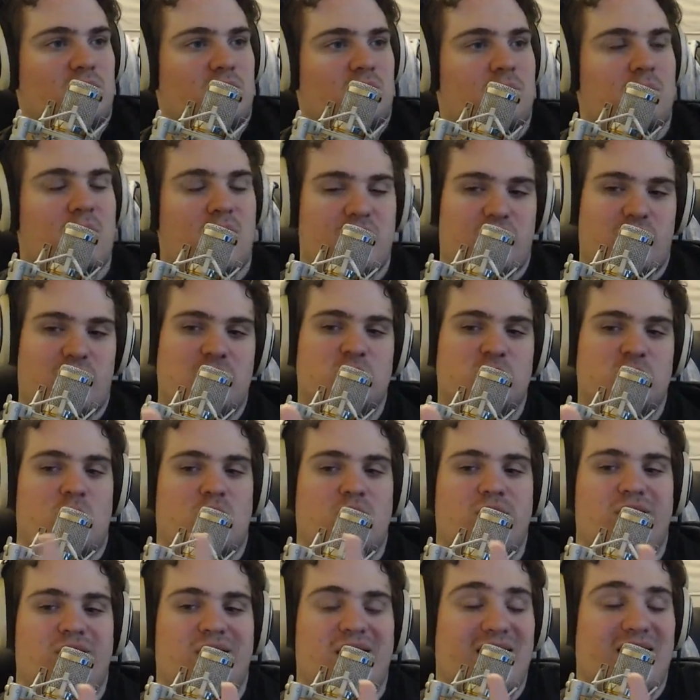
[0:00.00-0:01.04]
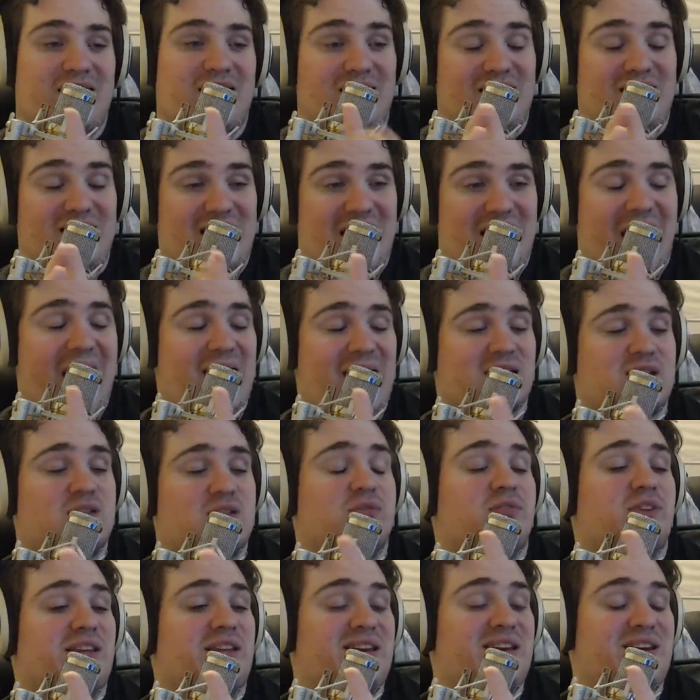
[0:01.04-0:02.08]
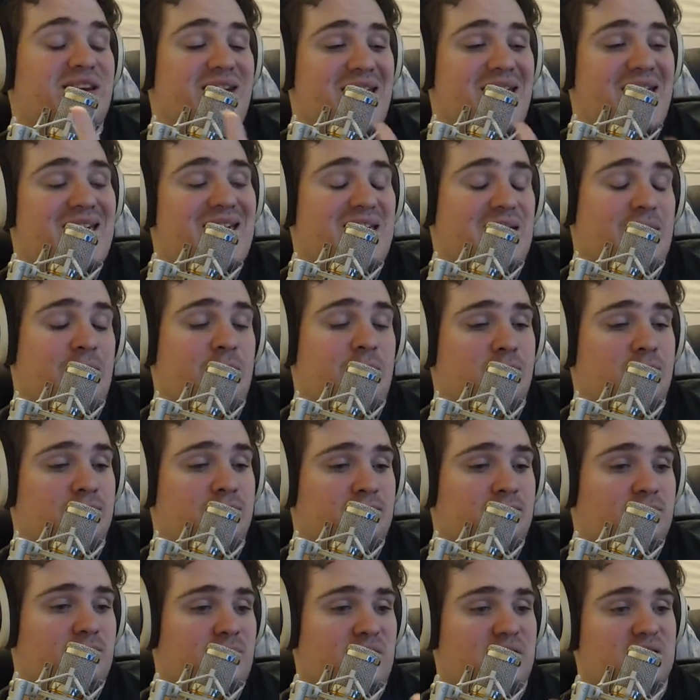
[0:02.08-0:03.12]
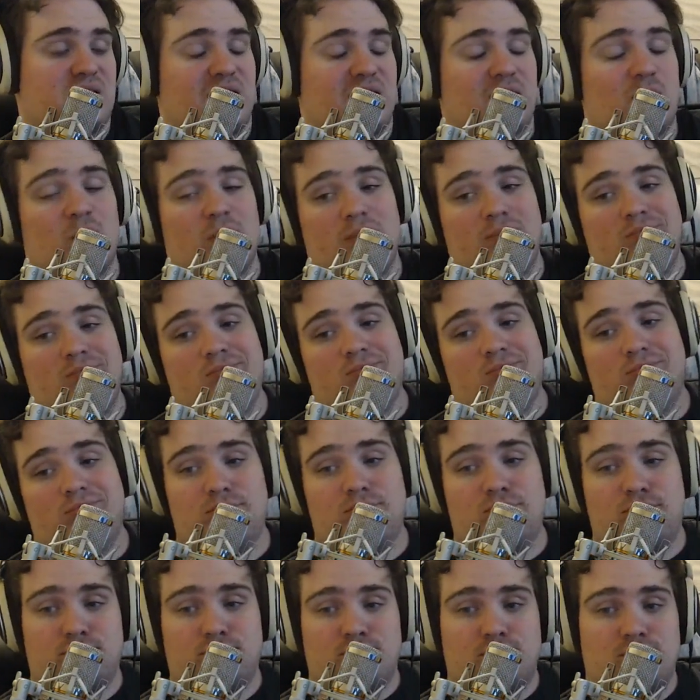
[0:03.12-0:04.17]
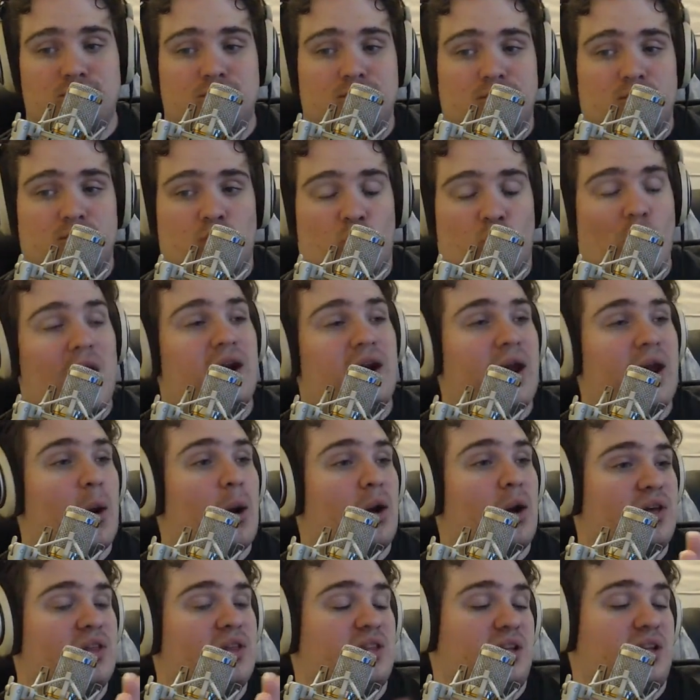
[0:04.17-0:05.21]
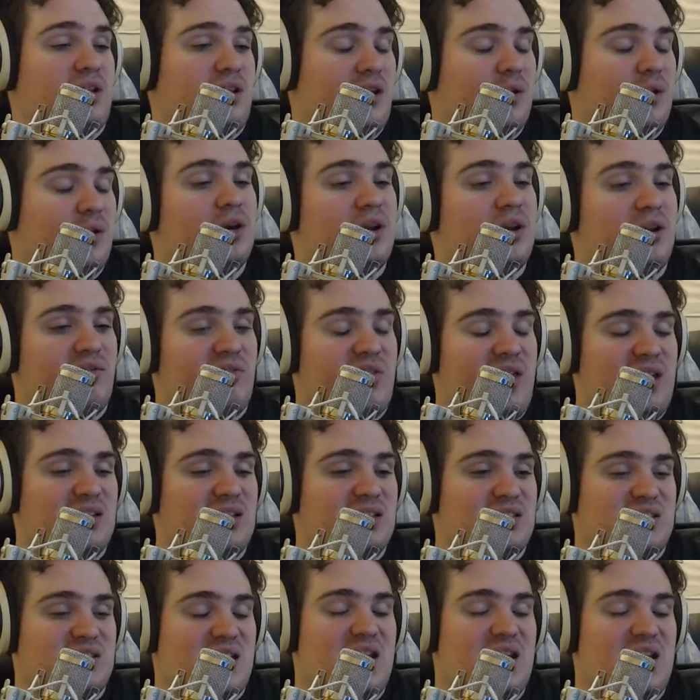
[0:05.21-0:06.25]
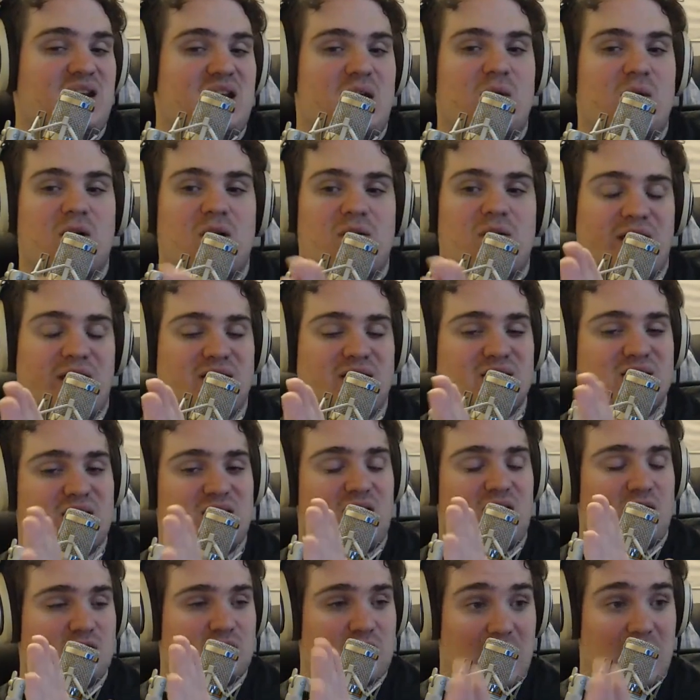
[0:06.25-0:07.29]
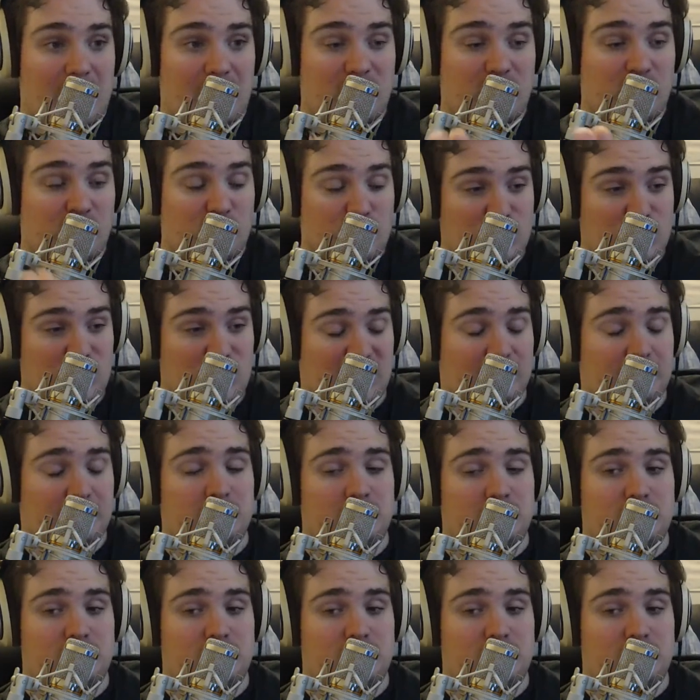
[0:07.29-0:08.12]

My first one that I can actively name is Liquid. Right now, I think that Liquid, if they can stay together and they can stay on top of their shit,